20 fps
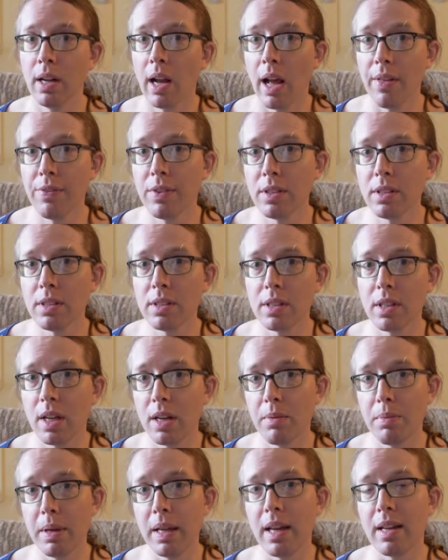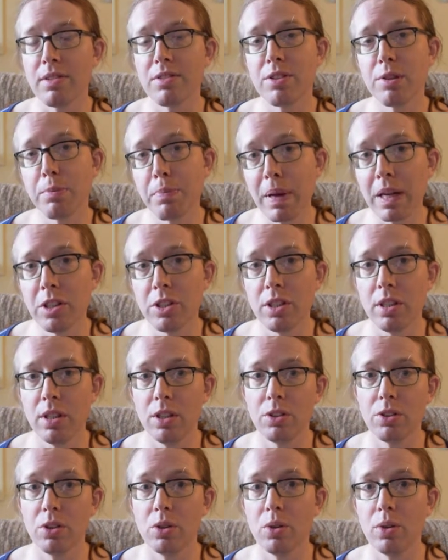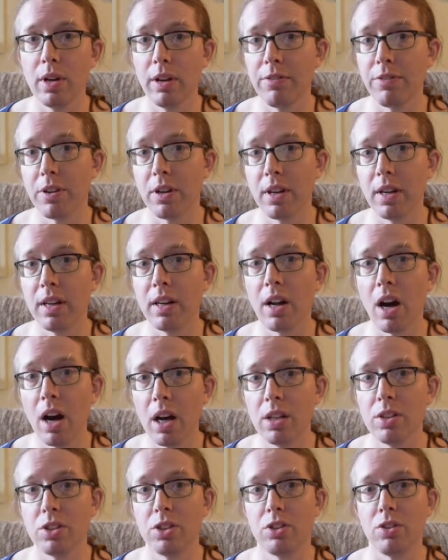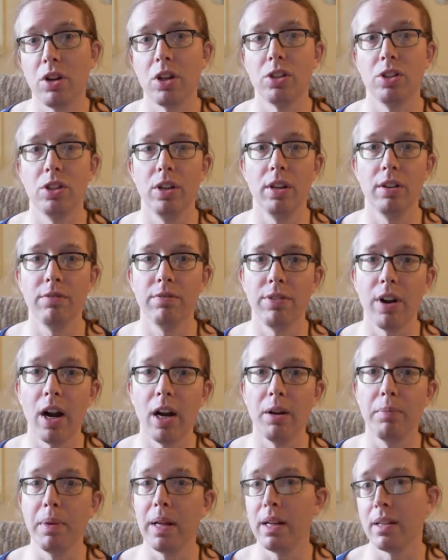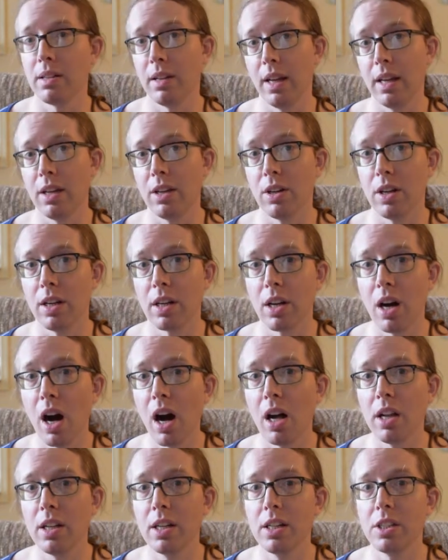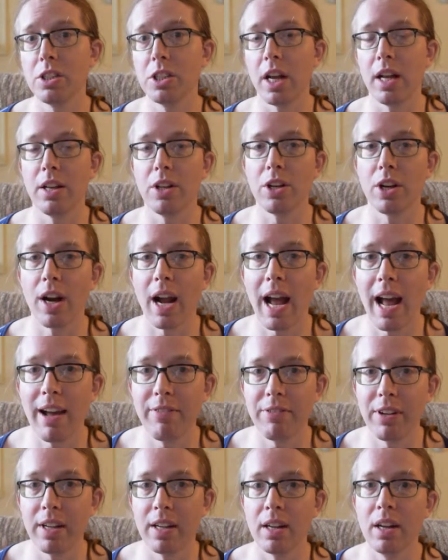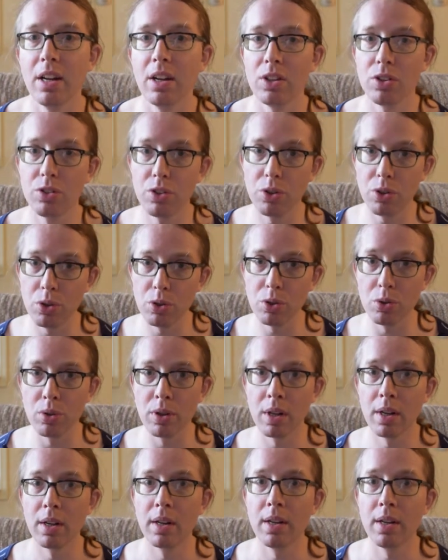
And this is going to be especially true if you're in an unstructured environment, like you're in college and you're having to